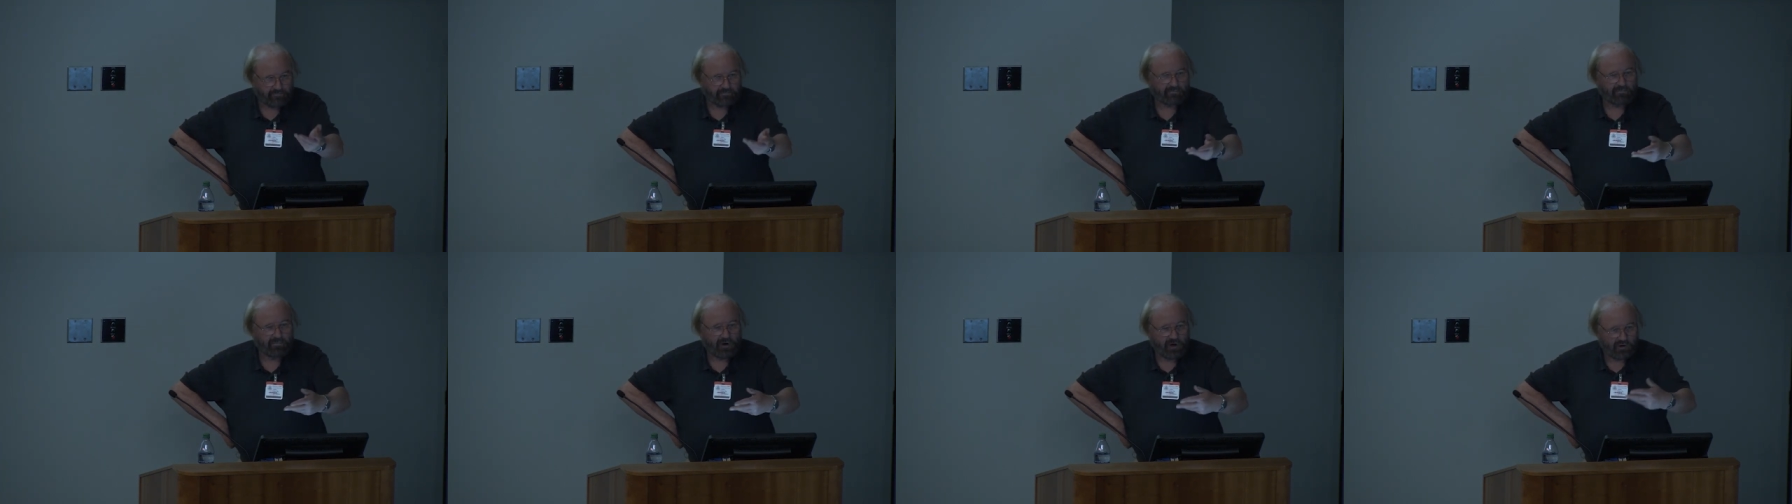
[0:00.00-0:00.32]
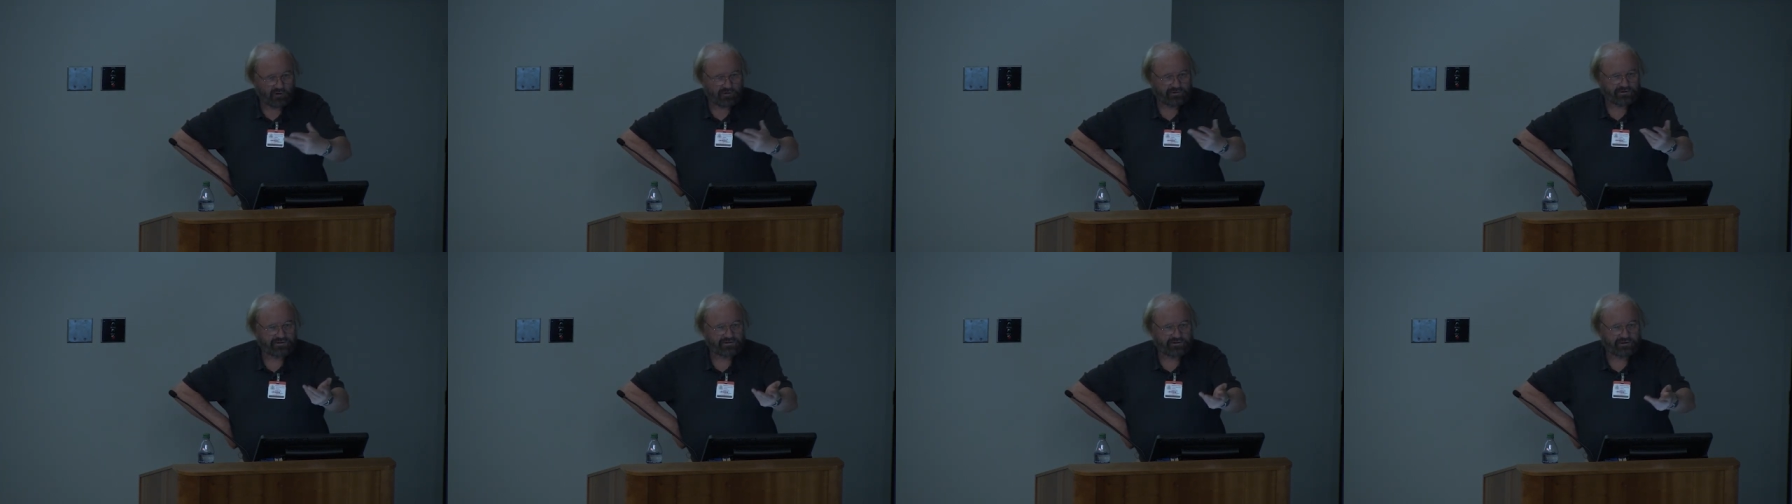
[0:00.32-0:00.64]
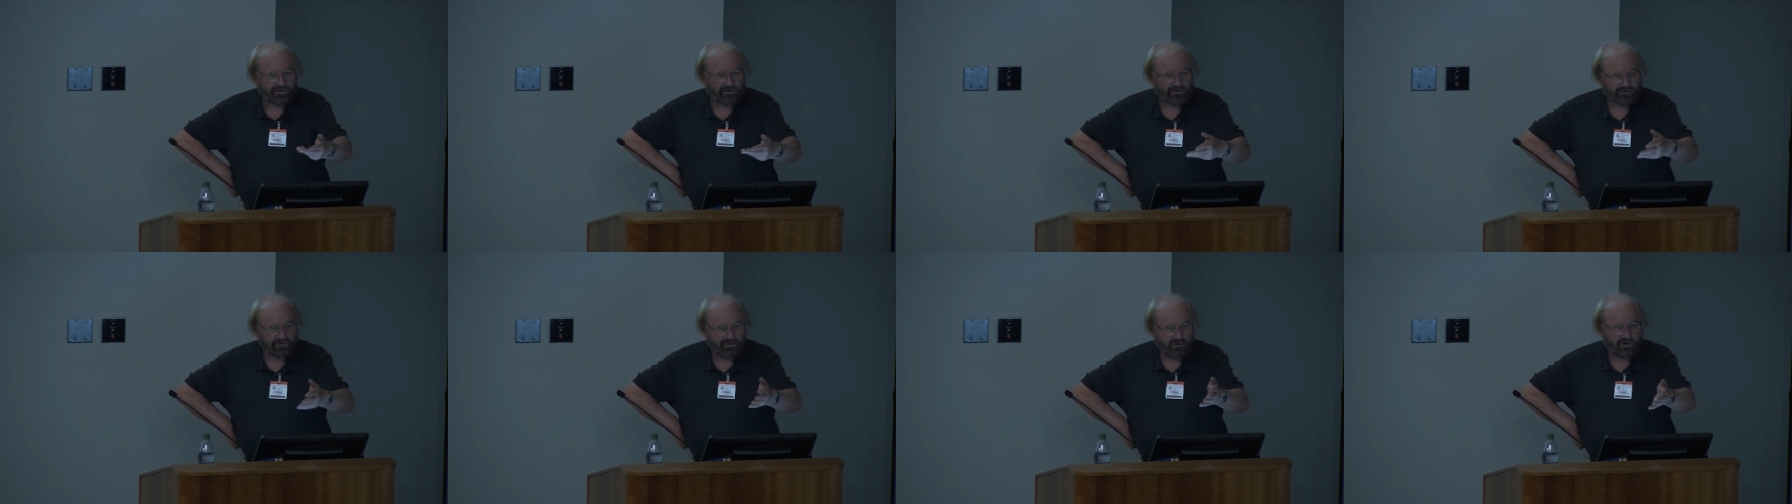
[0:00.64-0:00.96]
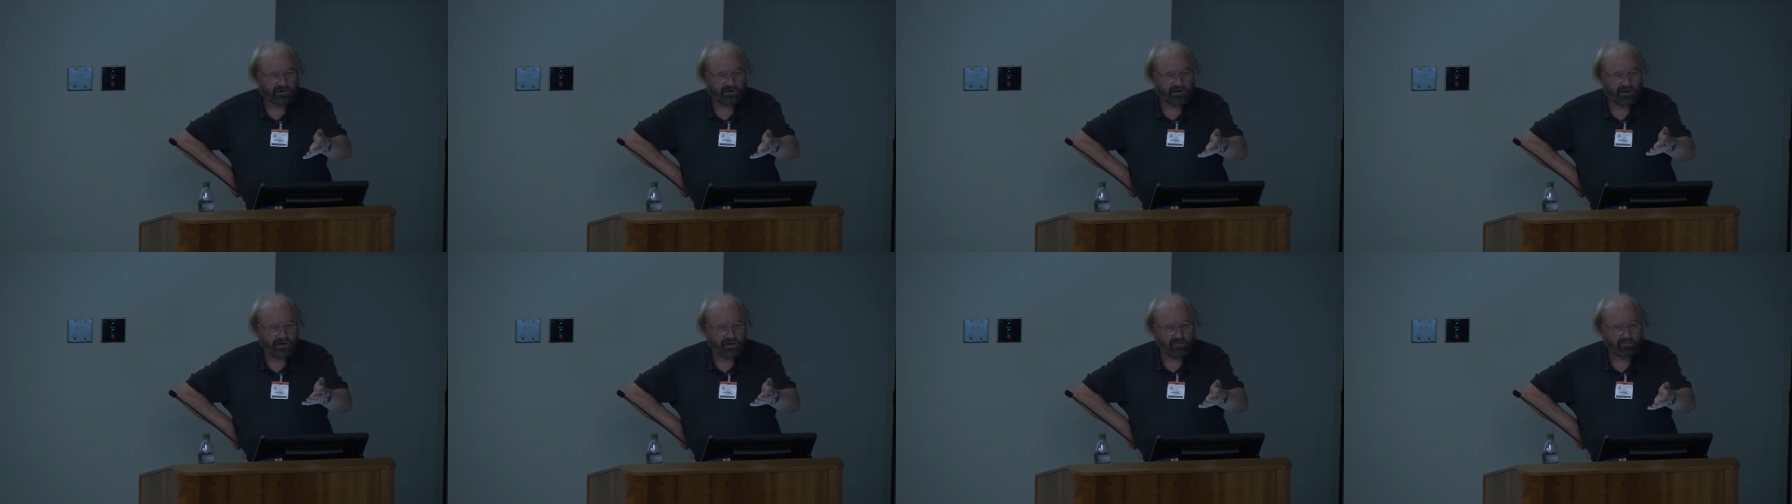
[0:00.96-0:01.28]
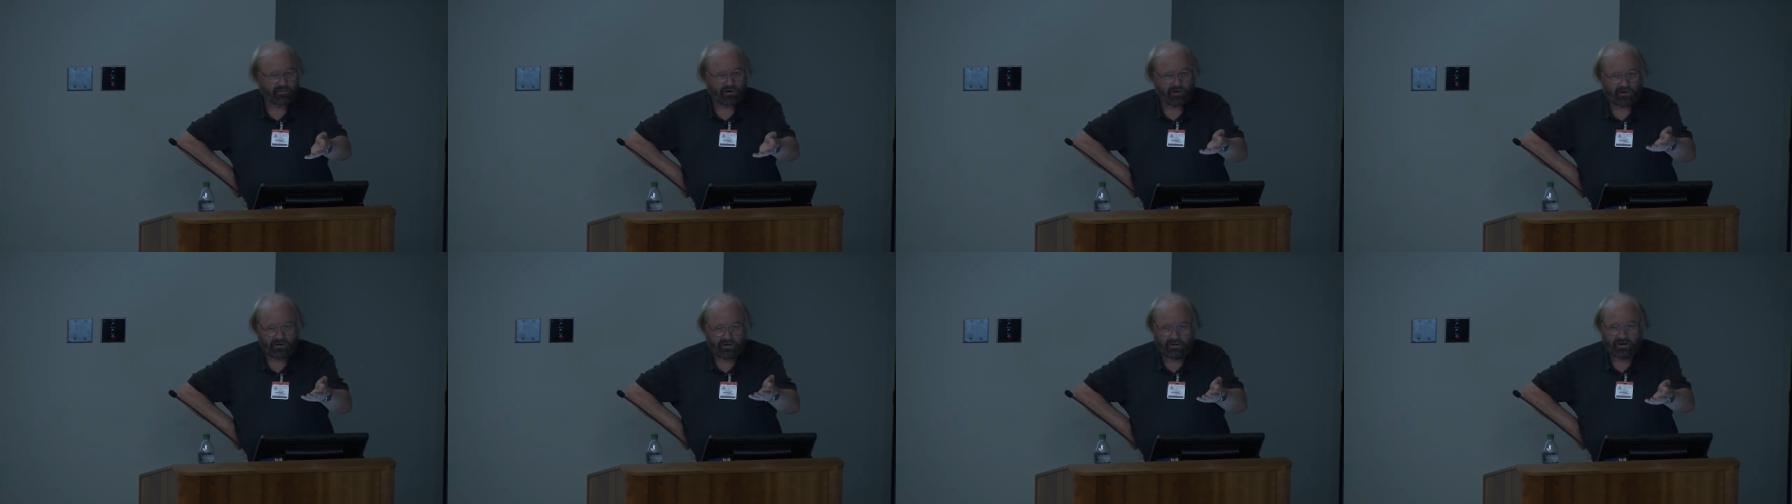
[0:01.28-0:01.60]
mode still talking
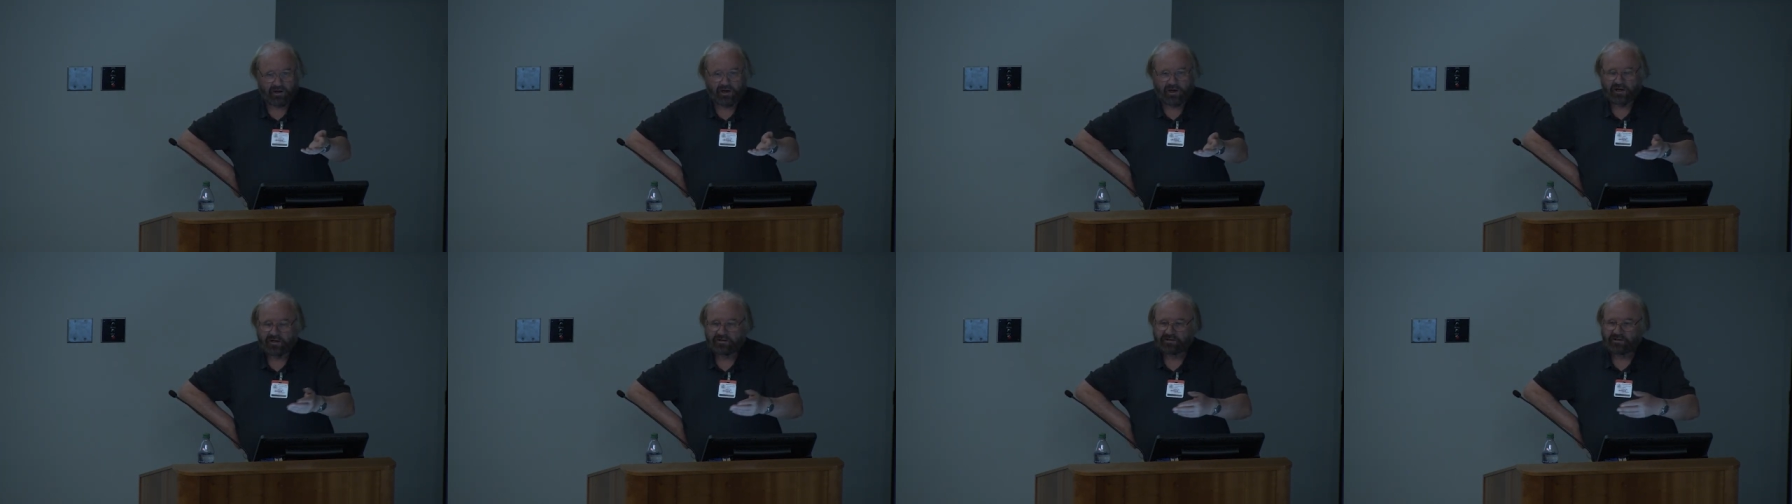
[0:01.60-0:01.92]
upon.